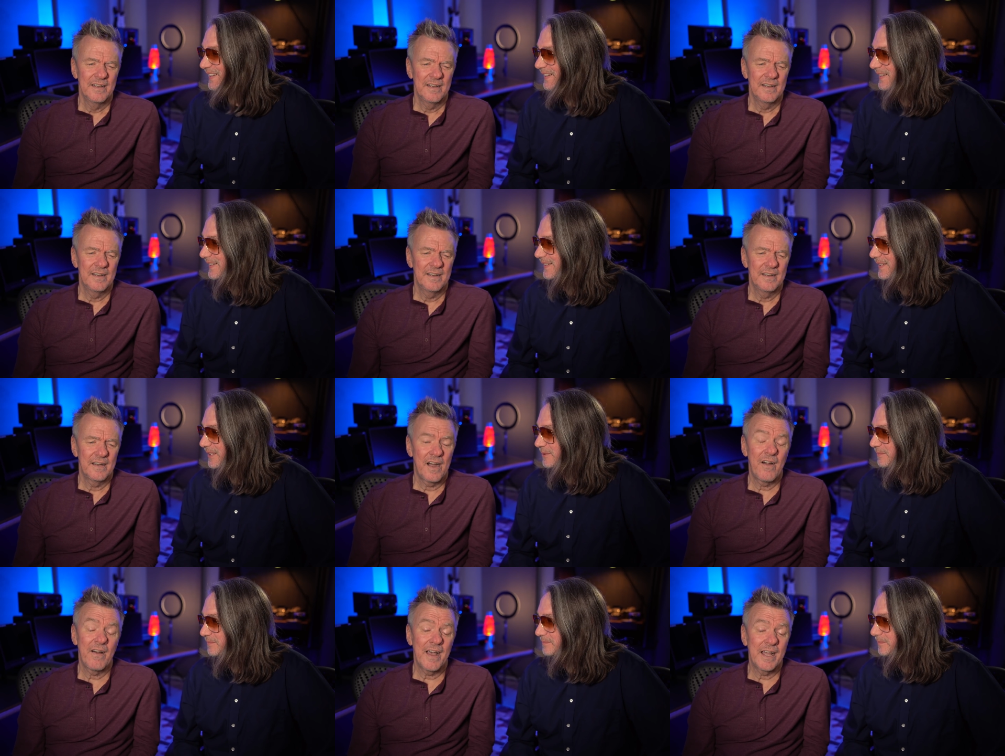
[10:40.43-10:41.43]
Speaker 1: Uh,
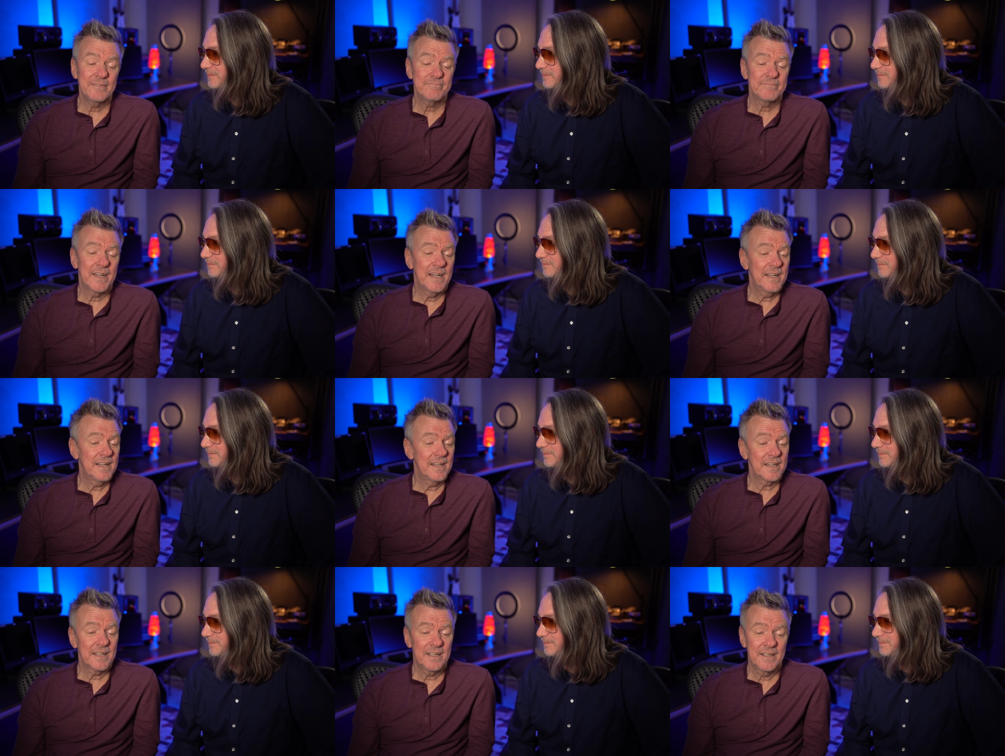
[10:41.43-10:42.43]
all right.
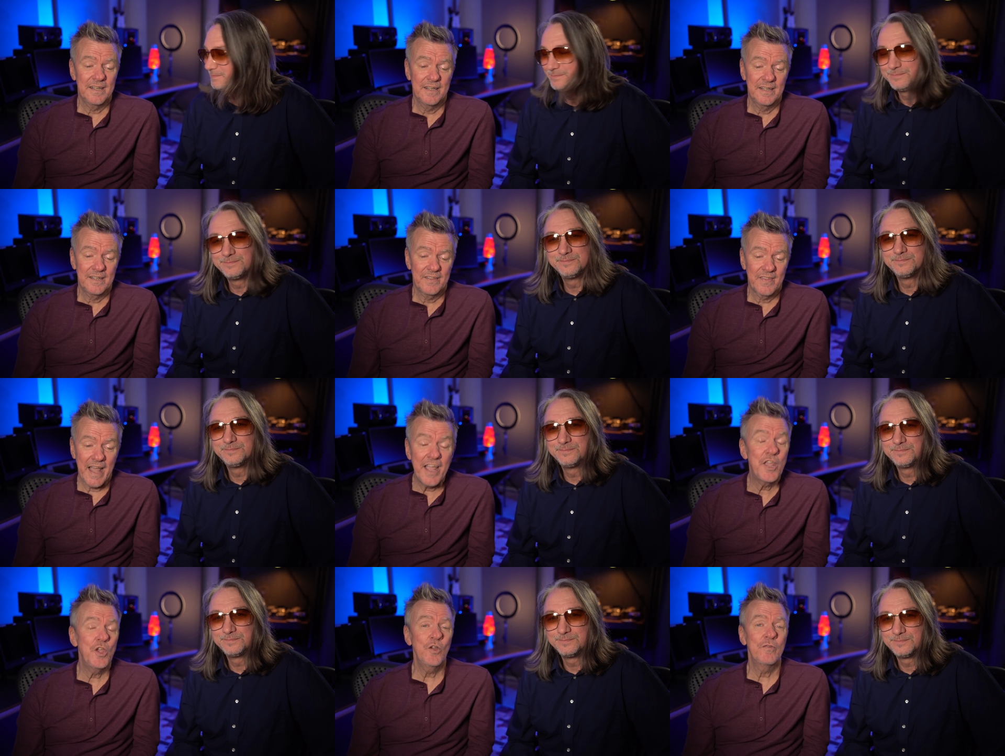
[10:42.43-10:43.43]
Uh,
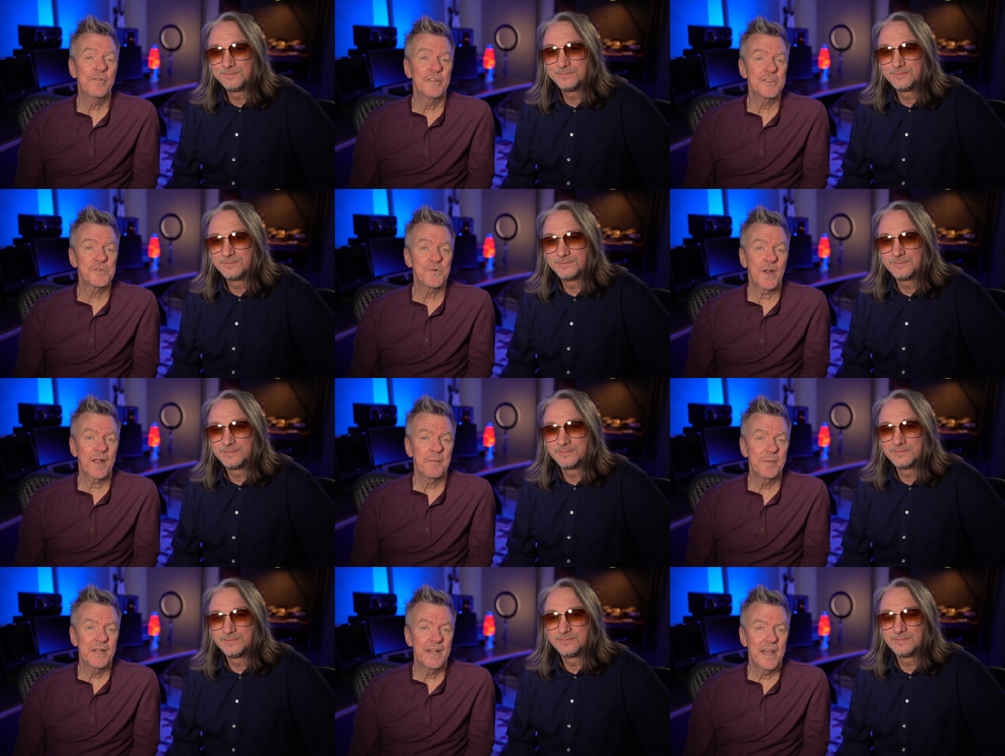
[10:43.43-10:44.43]
thank you for this
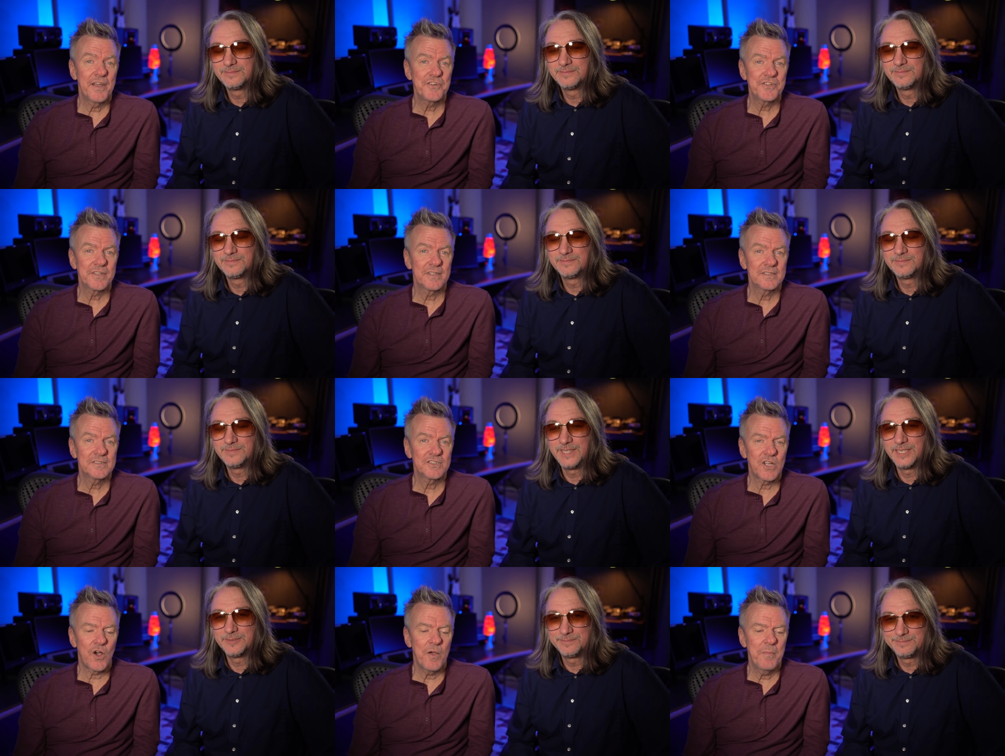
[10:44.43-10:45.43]
recommendation. Yeah.
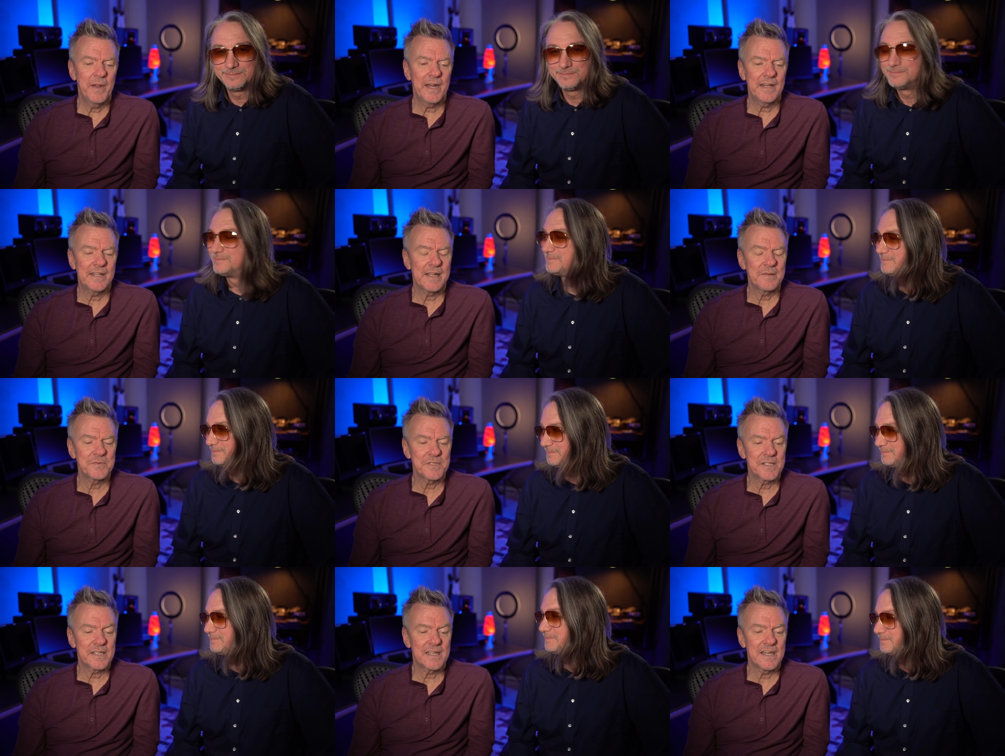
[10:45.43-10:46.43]
Saw it many times in
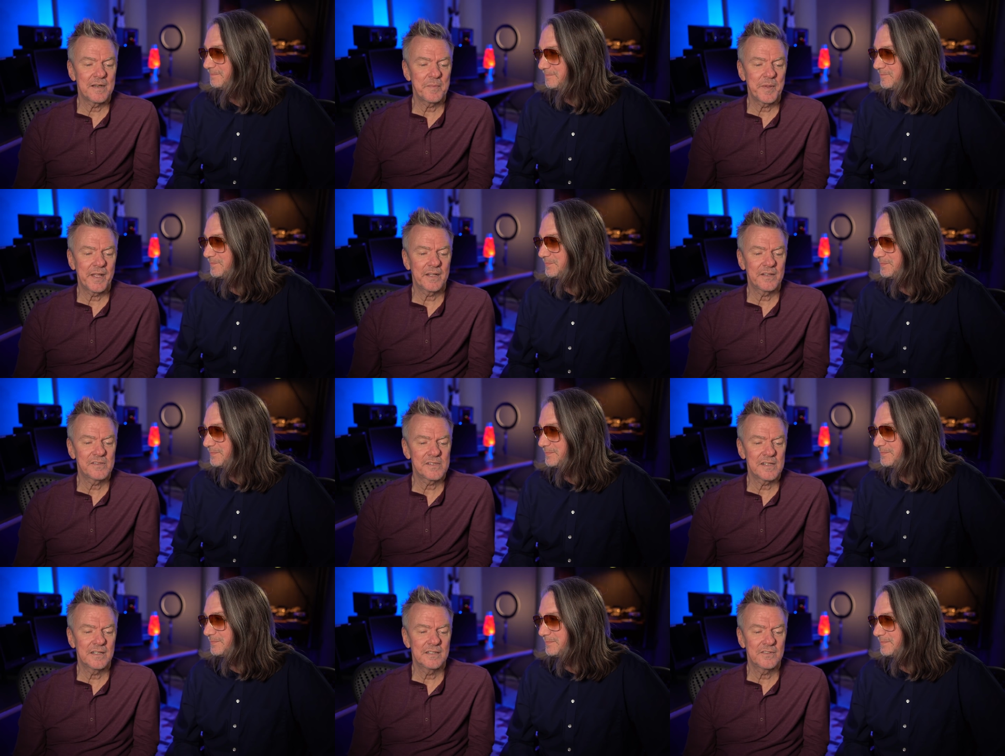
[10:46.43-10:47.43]
the comments,
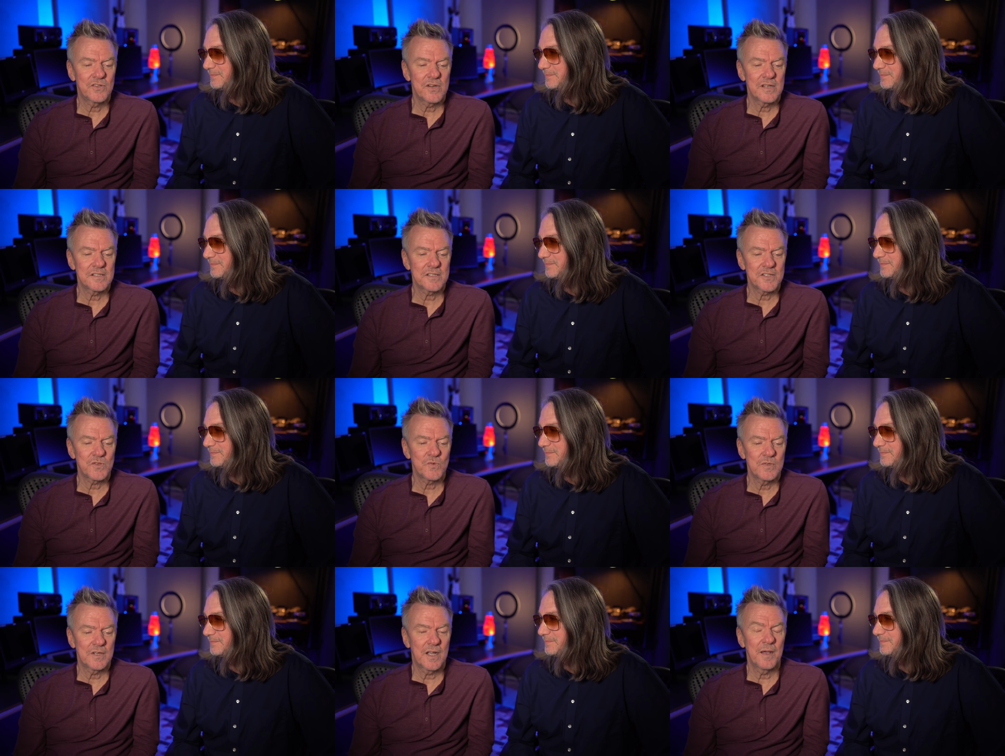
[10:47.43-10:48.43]
and trust us,
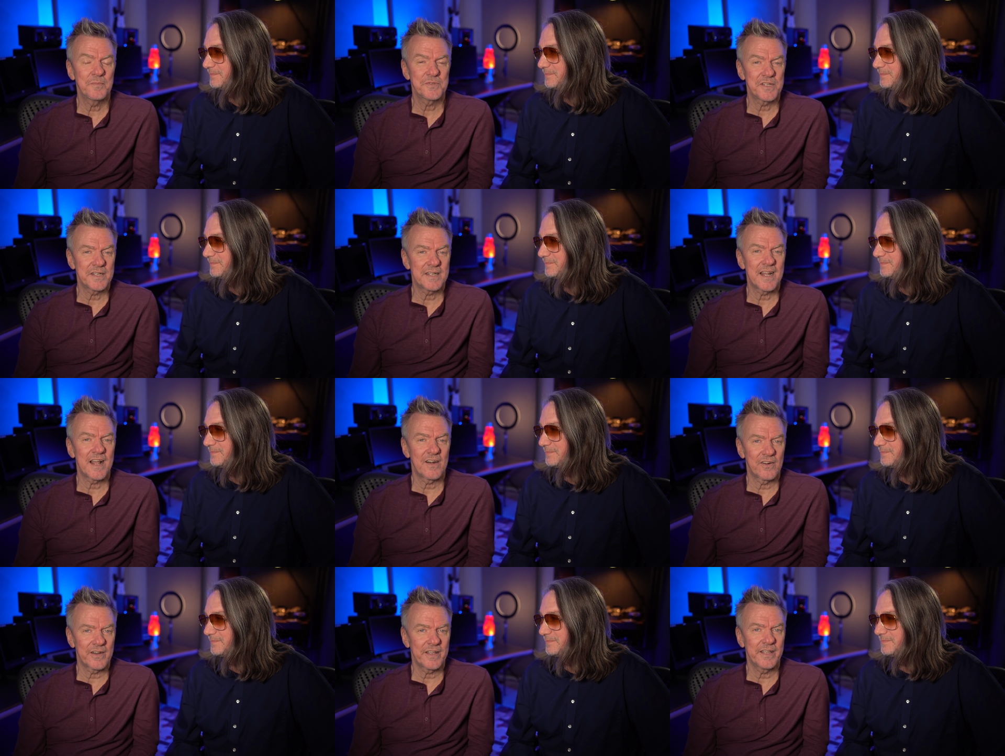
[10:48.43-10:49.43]
we'll come see Tyler
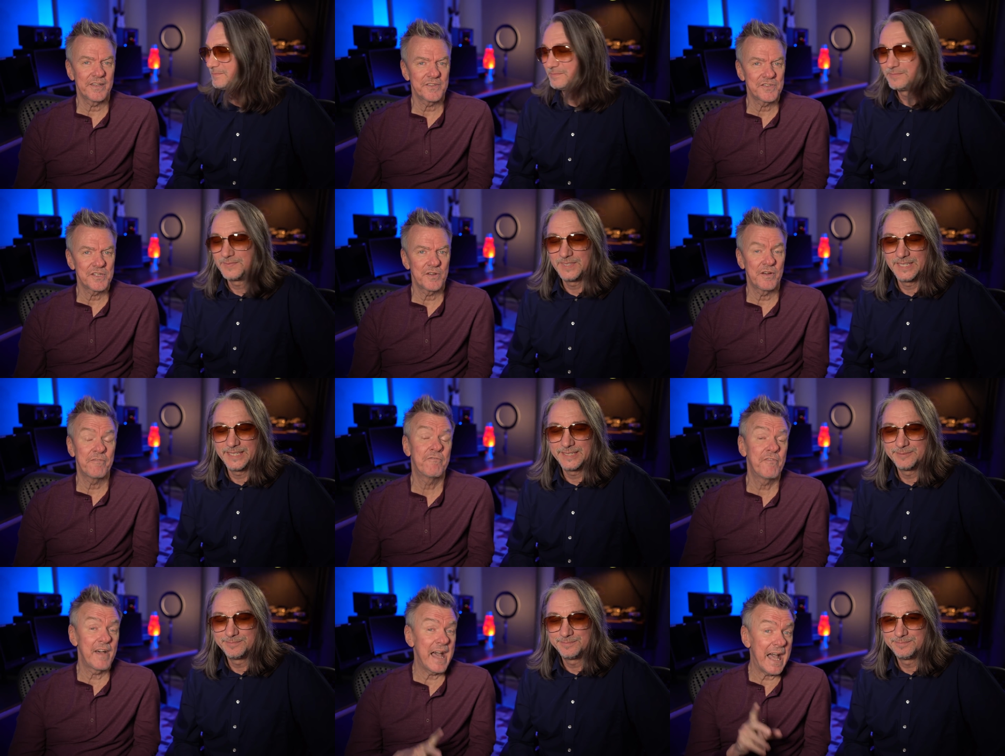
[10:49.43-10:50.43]
again soon. In
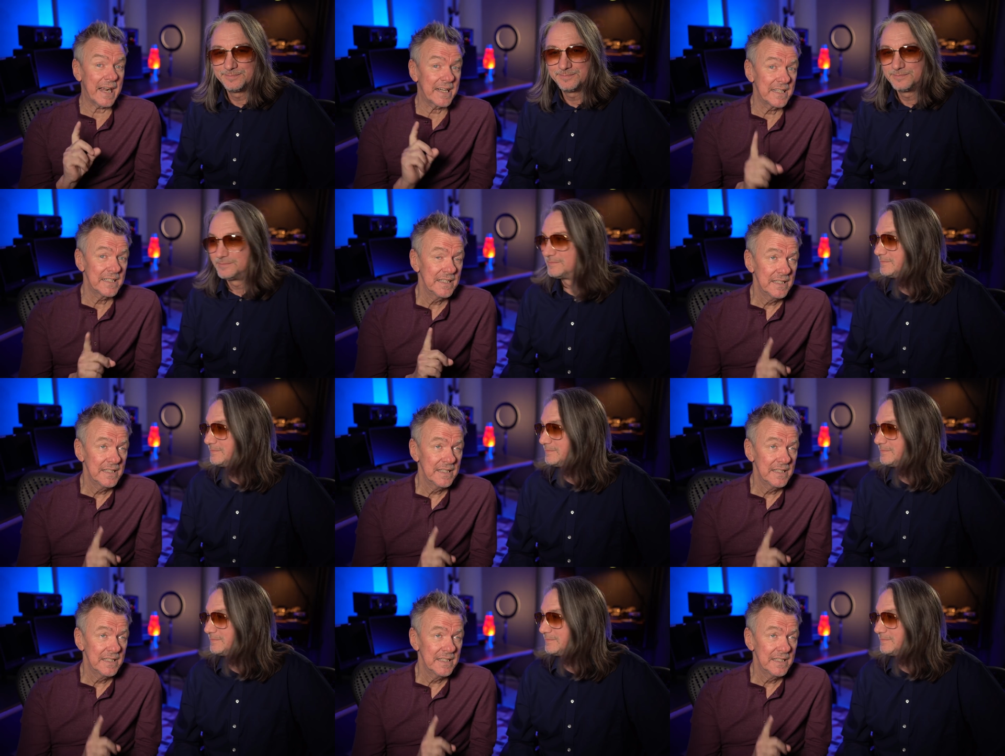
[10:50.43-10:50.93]
fact,